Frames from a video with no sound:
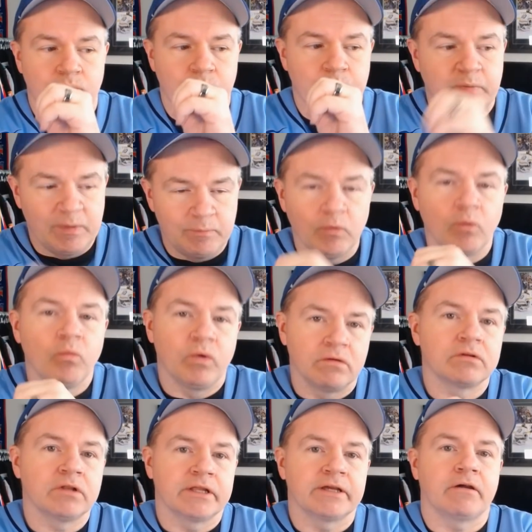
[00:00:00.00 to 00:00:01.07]
people will
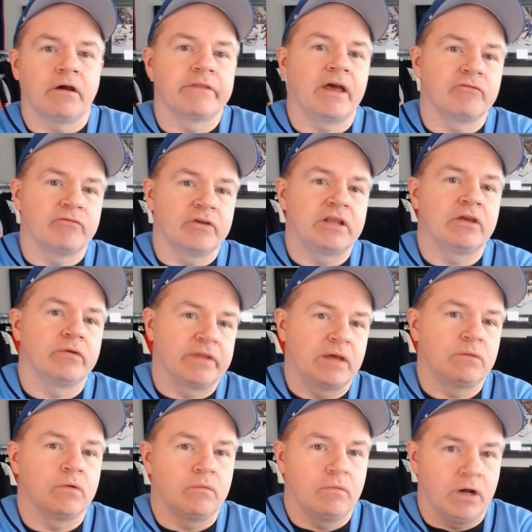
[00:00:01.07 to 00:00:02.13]
click on that video and they
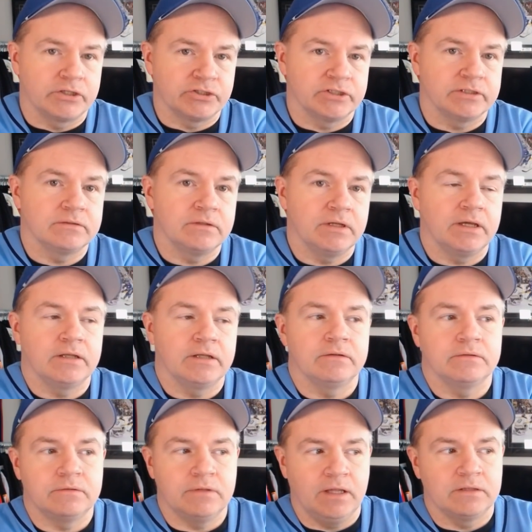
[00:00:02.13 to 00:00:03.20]
will watch it.
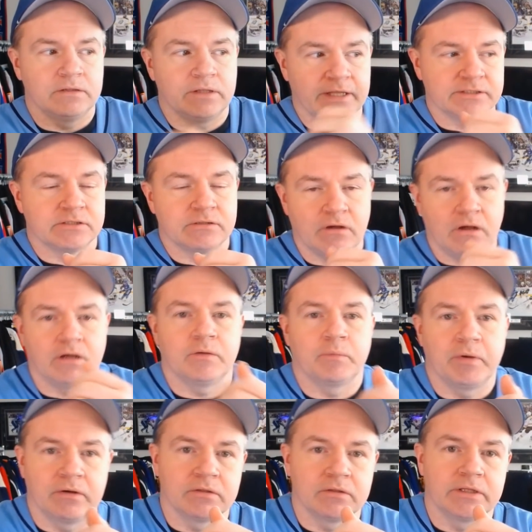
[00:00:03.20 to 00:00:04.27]
And Let's Talk,
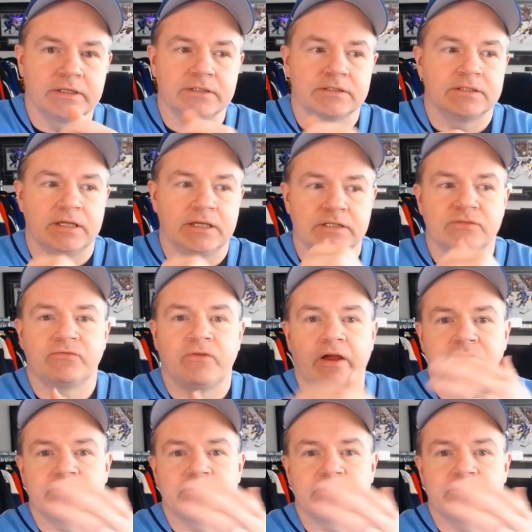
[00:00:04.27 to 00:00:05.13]
apparently it's 5